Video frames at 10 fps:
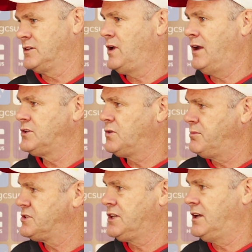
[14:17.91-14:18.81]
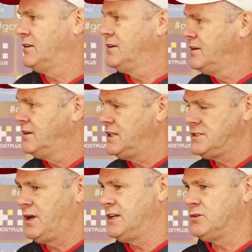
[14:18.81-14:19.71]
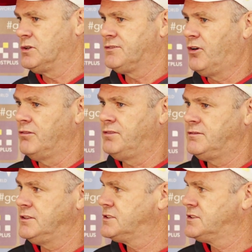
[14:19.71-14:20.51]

now we're 20%, and his manager wants 550